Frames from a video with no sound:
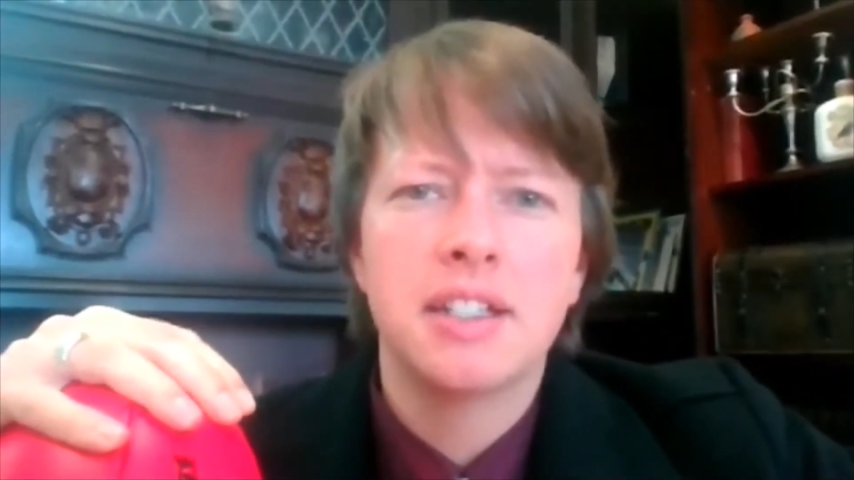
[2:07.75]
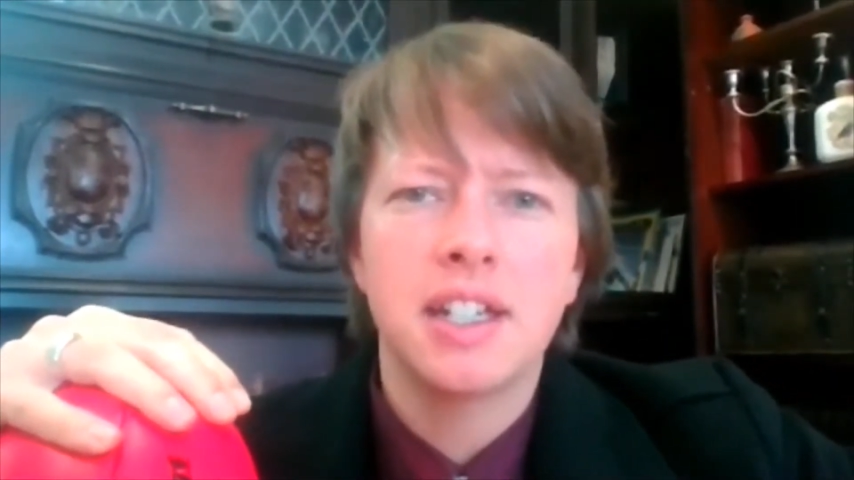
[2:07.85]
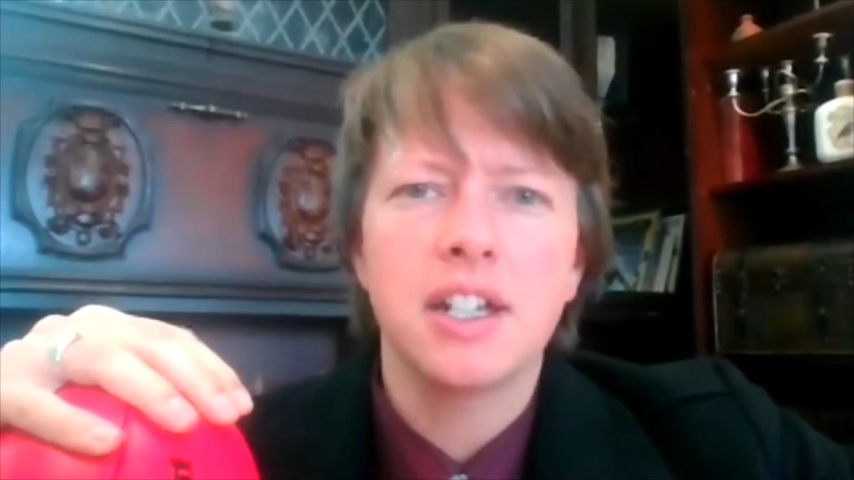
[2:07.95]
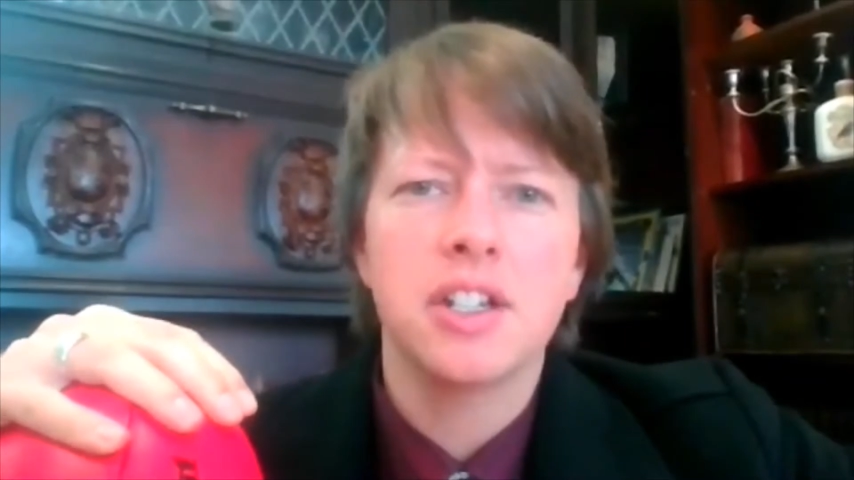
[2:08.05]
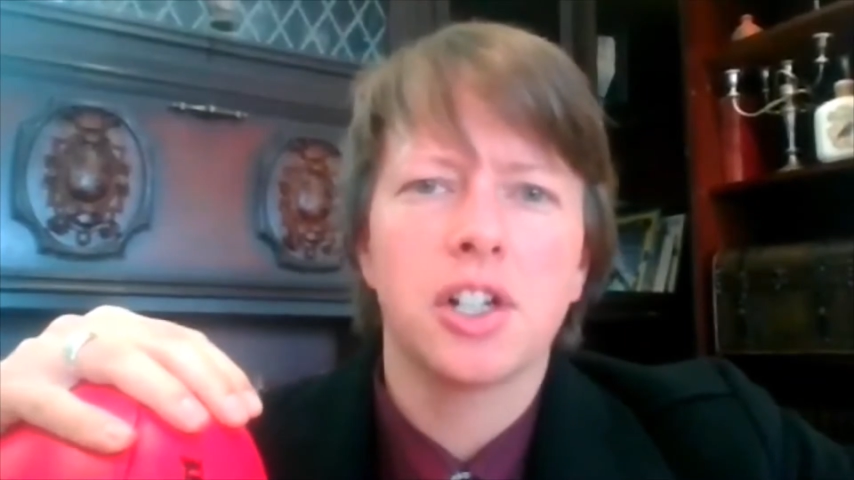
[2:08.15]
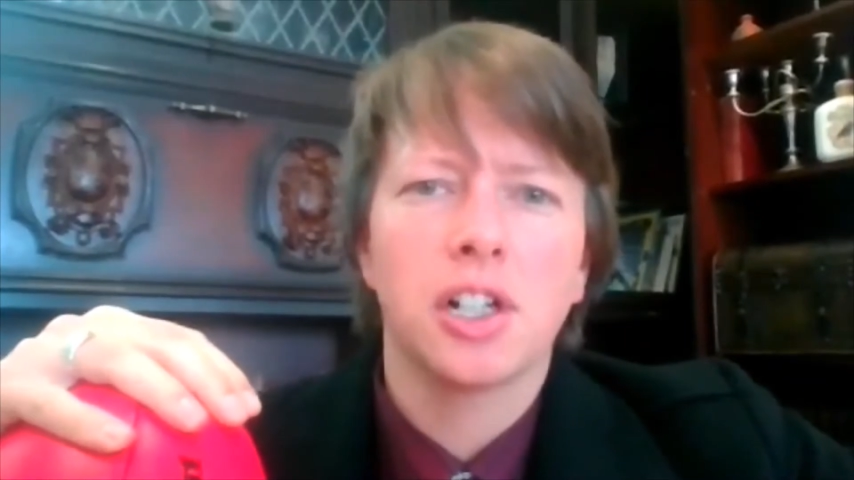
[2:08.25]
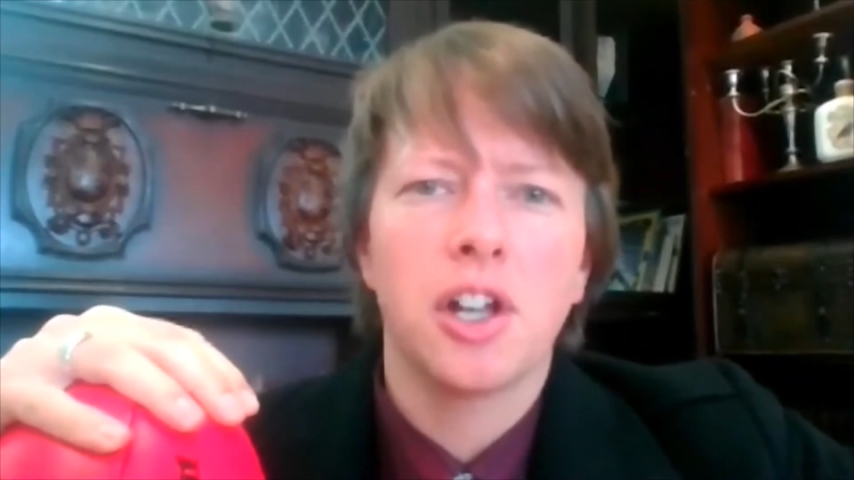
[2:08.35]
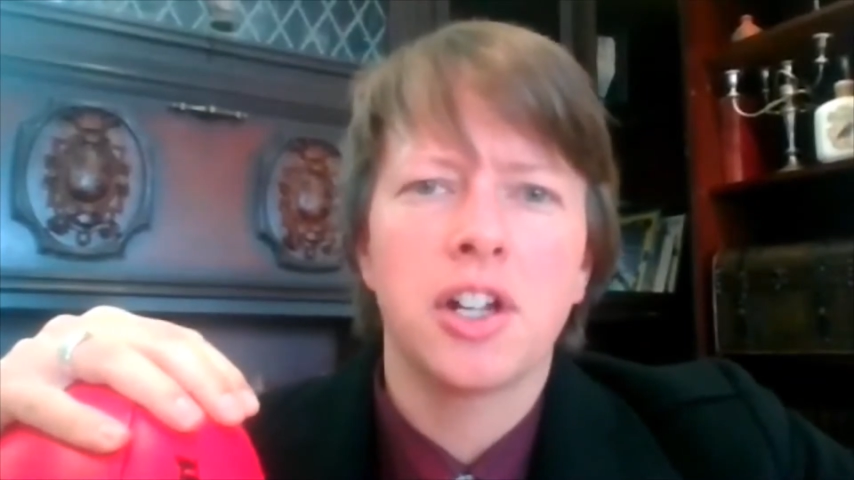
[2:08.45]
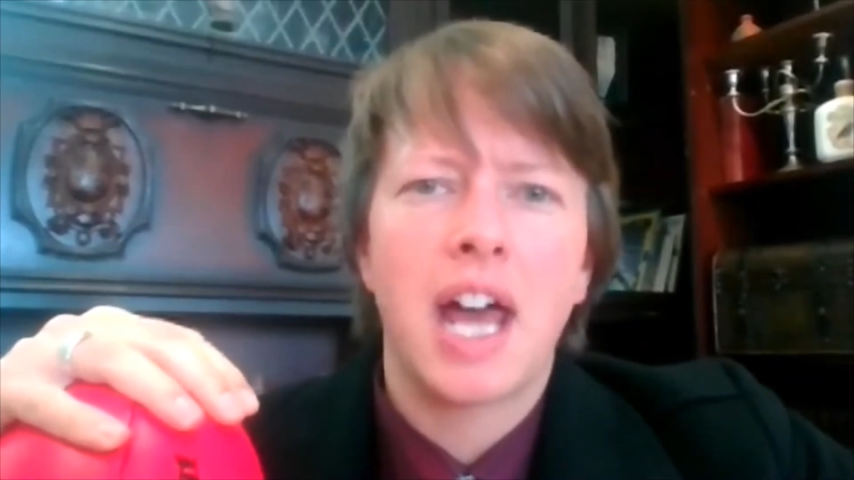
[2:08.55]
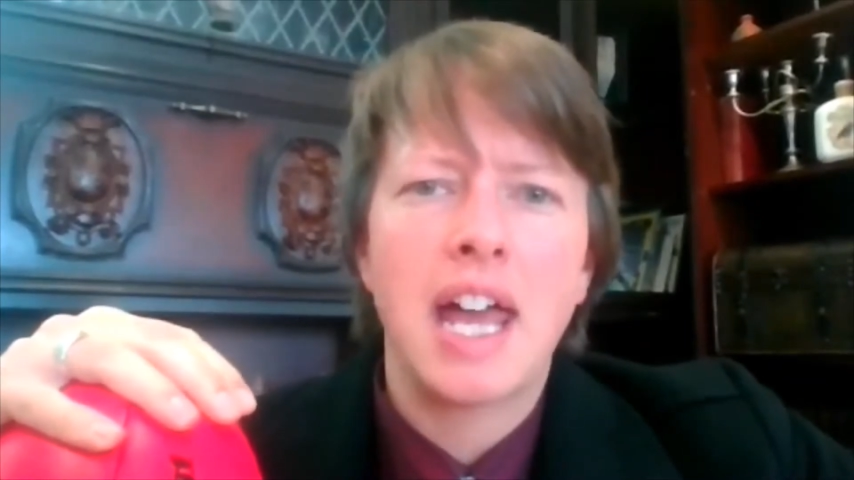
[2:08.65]
Didn't you
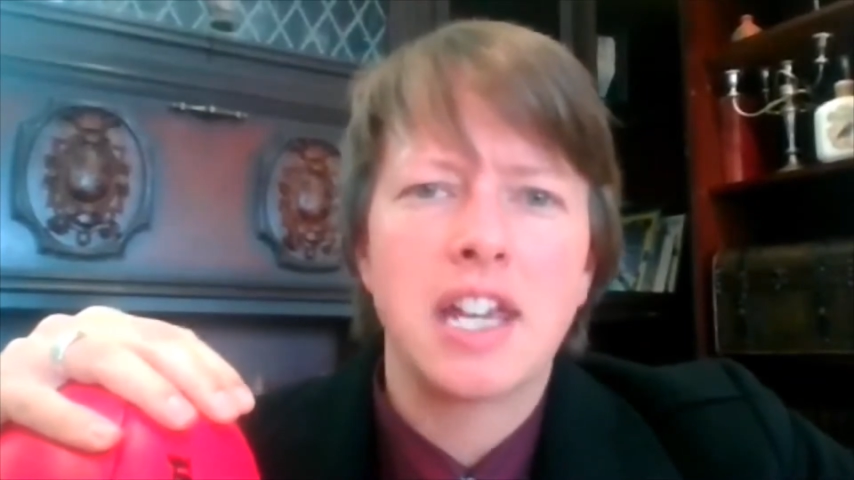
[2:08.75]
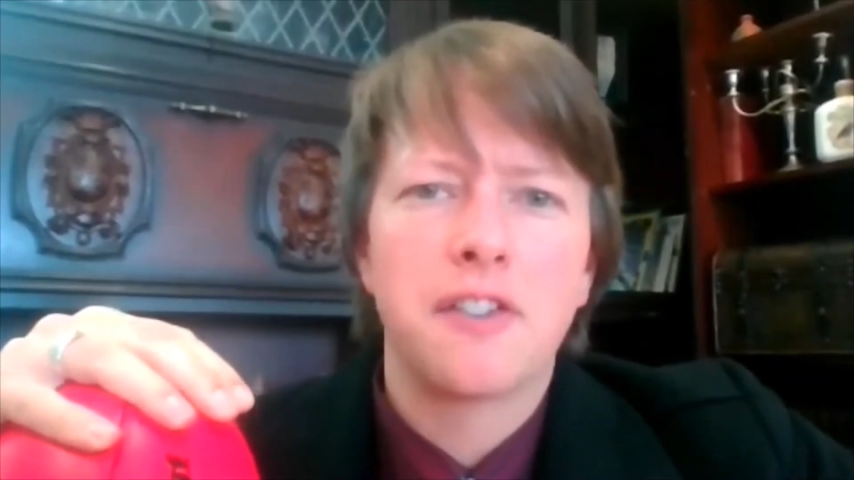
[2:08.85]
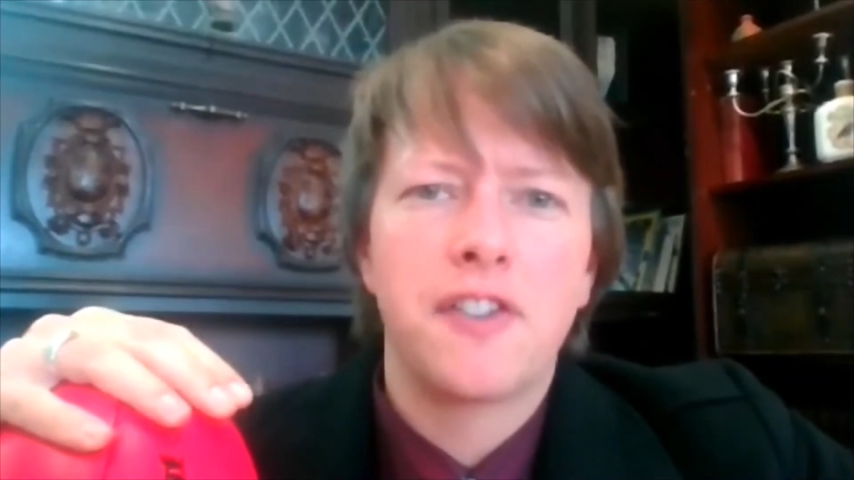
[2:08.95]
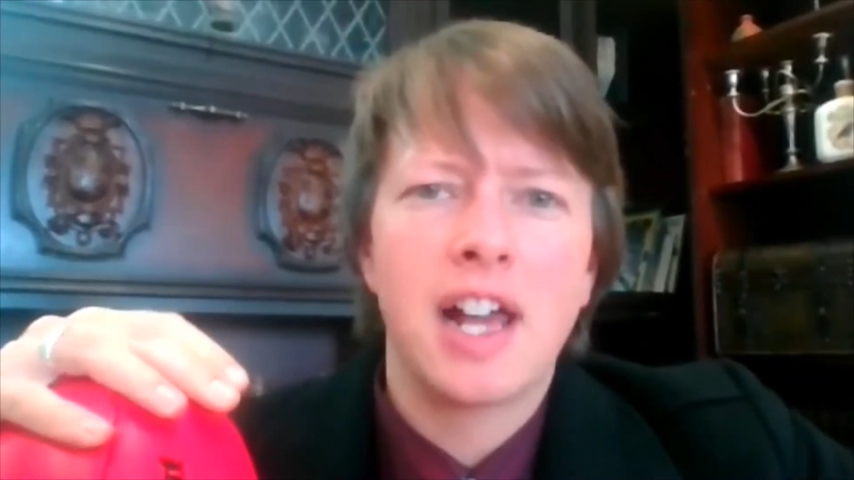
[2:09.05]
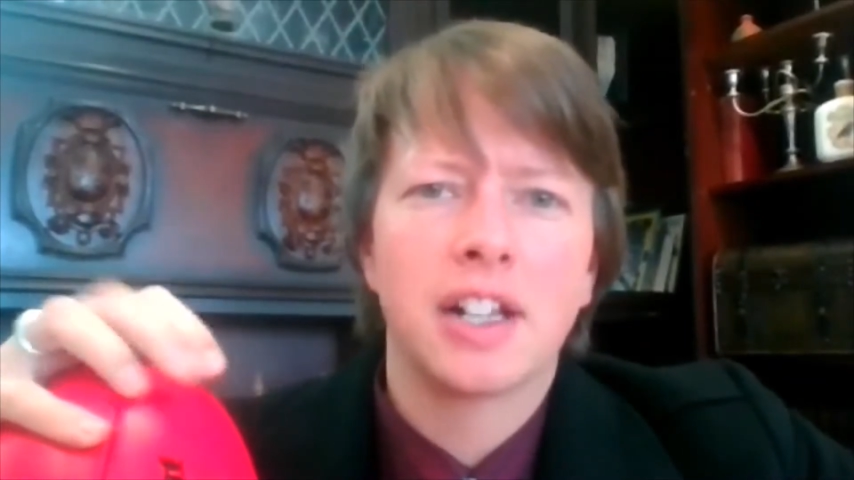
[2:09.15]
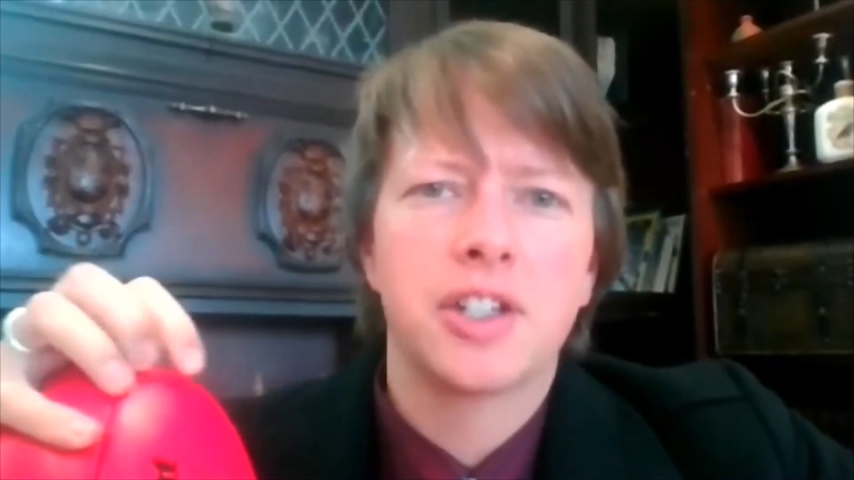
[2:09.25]
learn AFL